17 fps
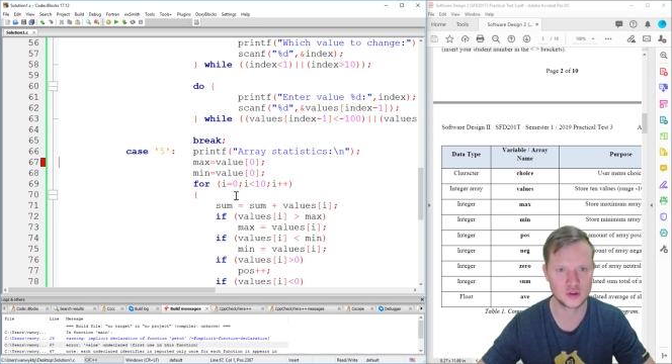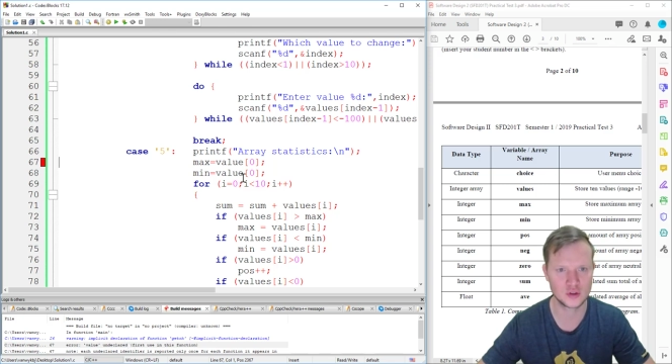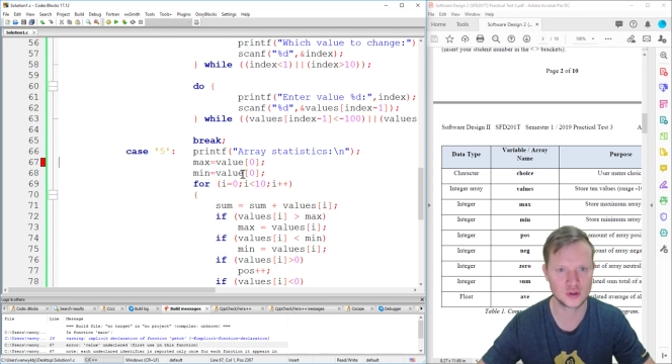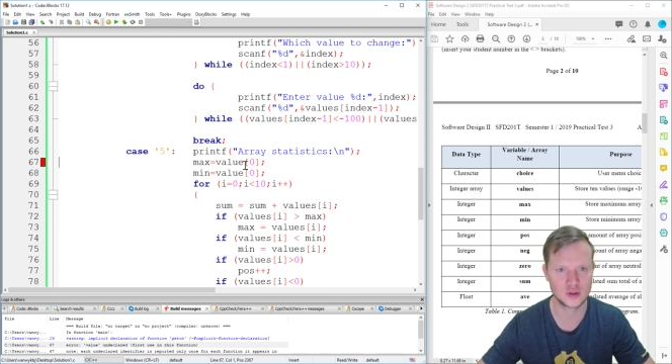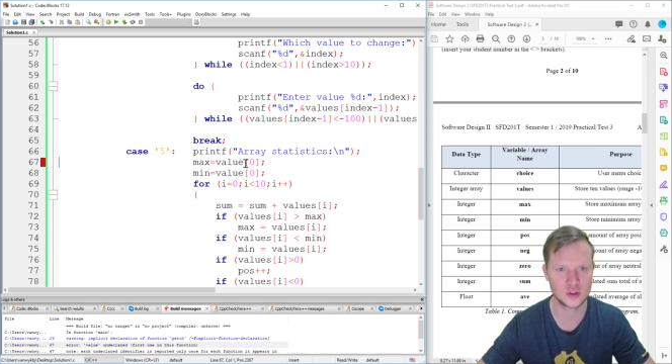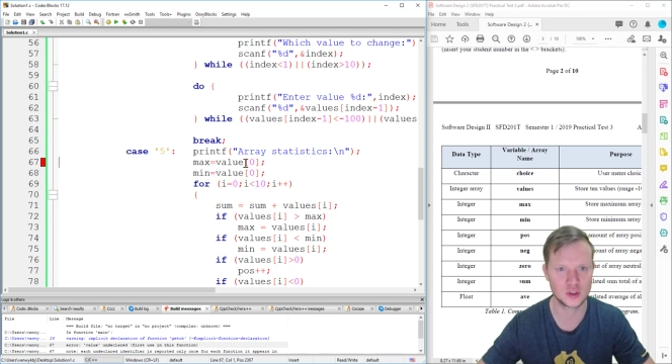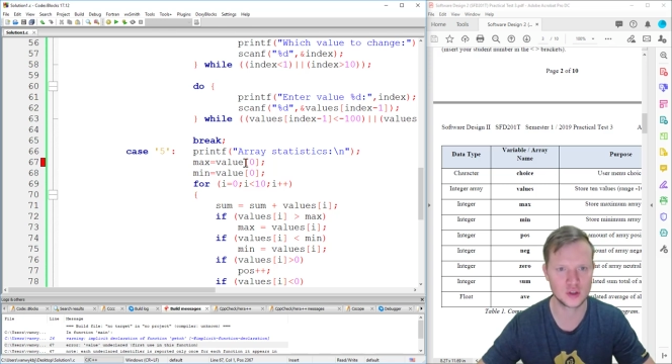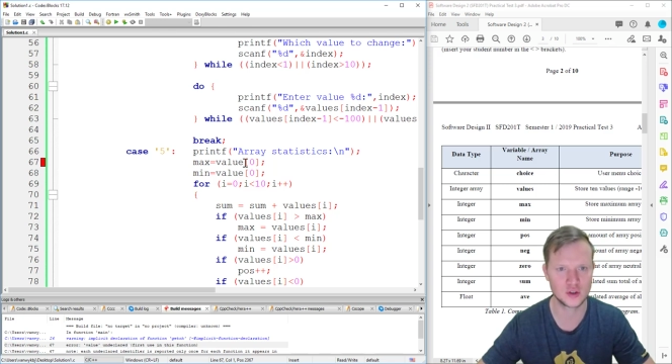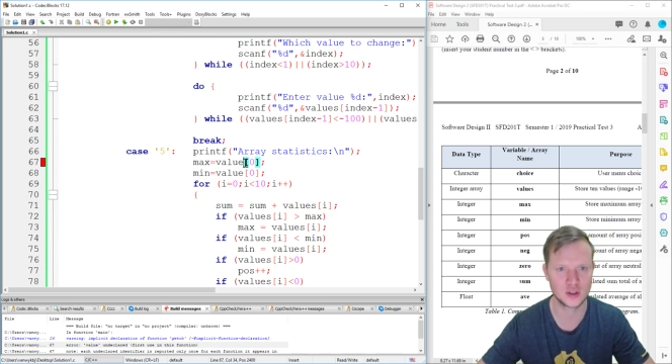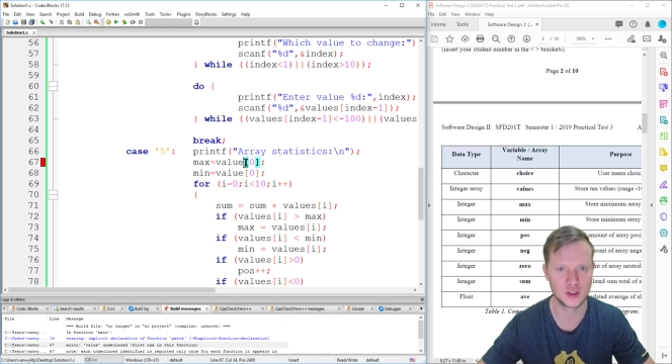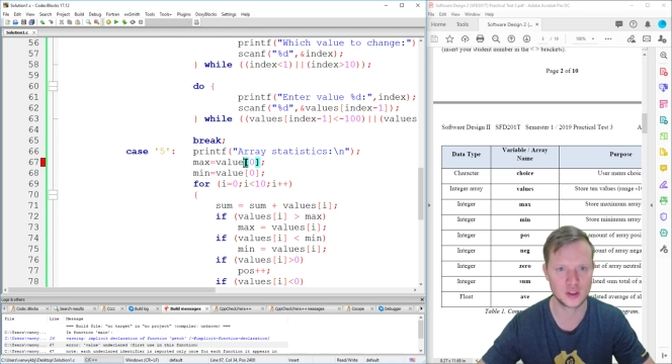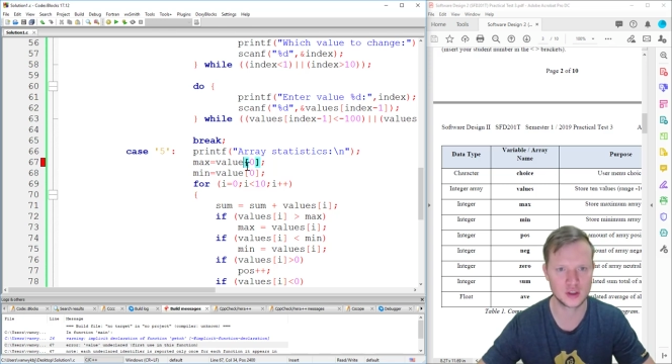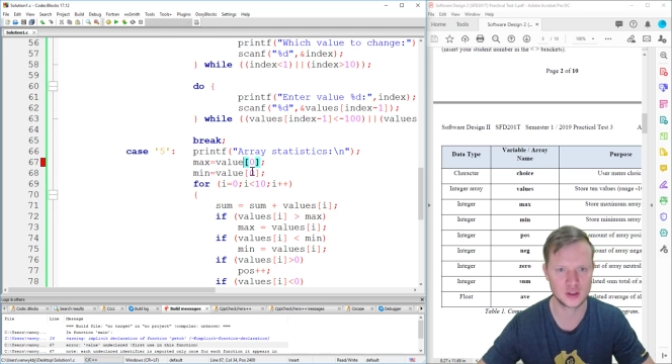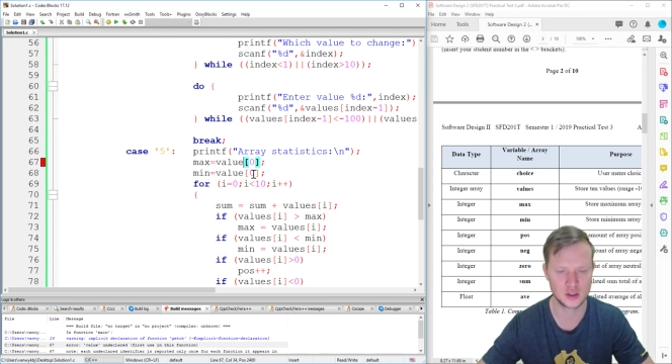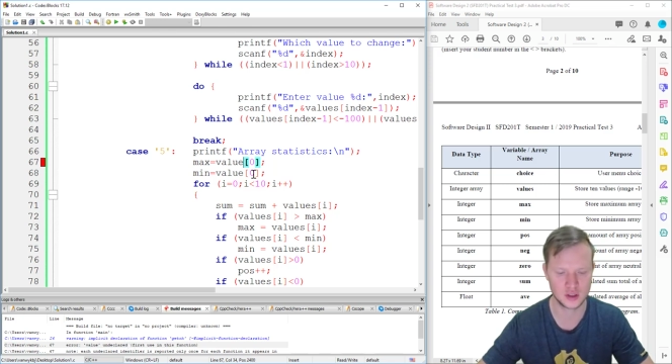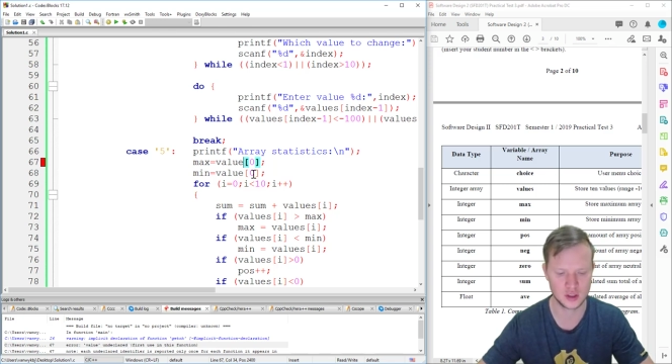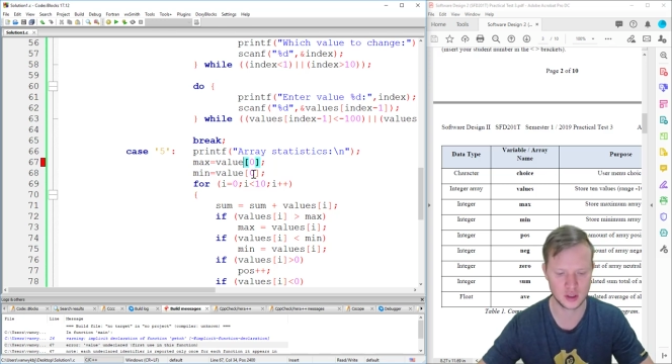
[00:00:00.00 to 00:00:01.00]
So
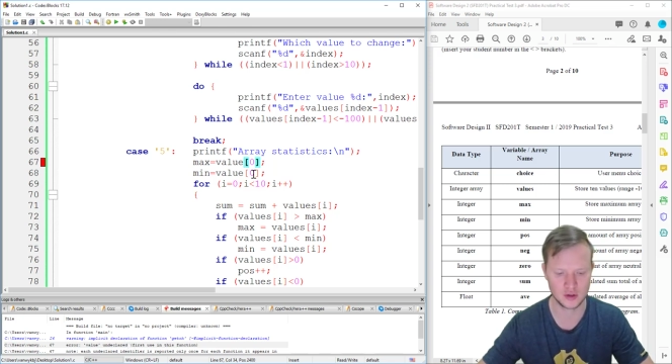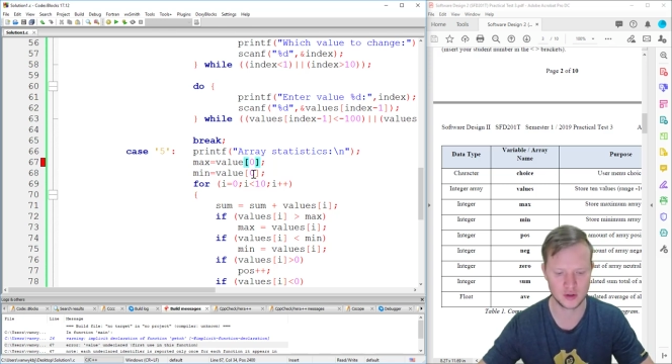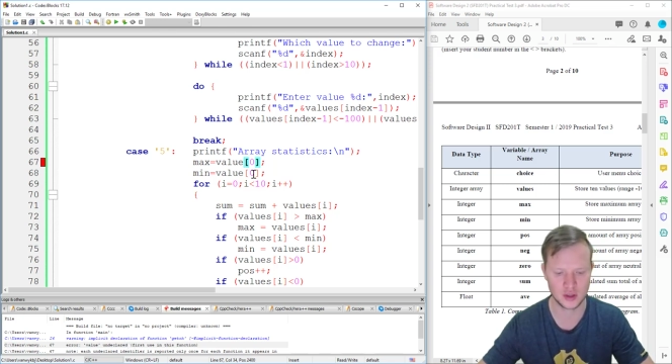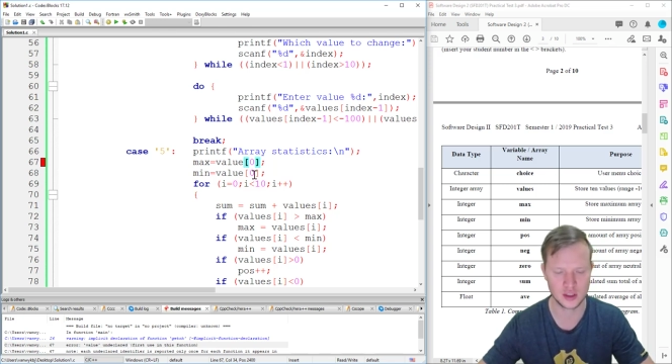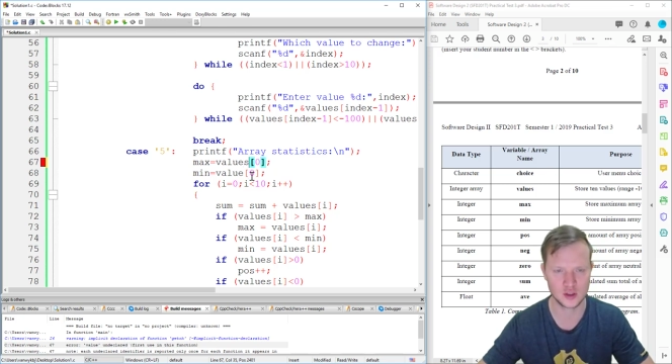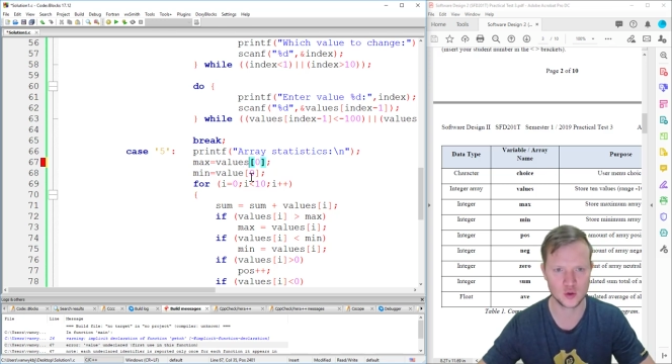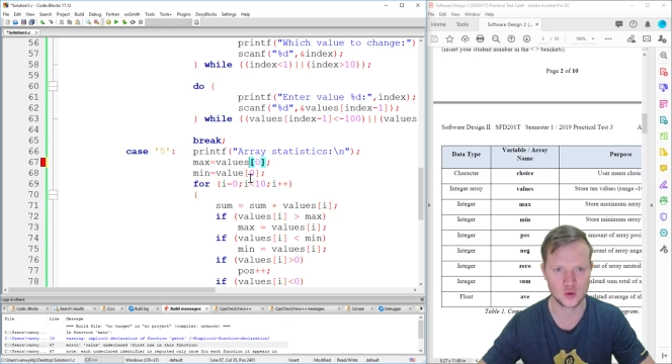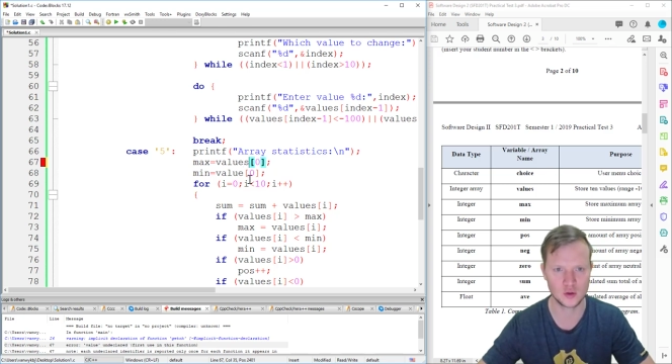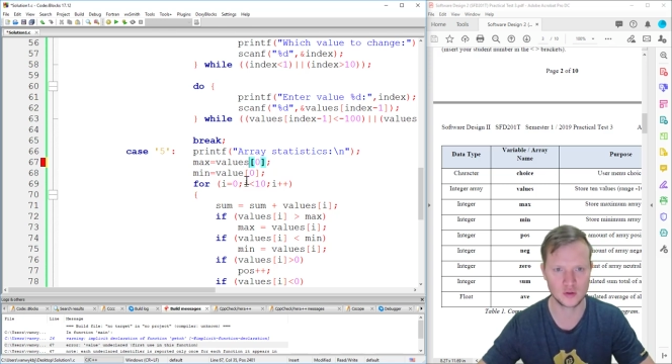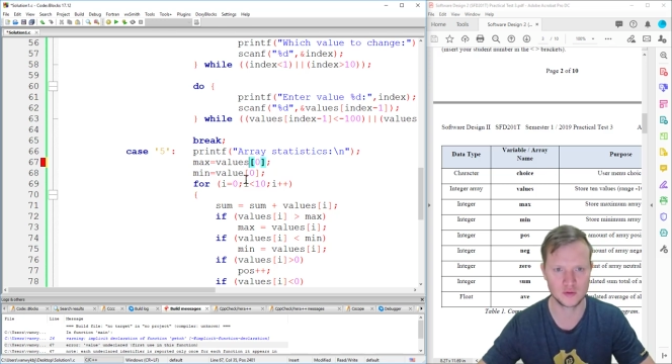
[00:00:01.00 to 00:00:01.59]
it's the array is called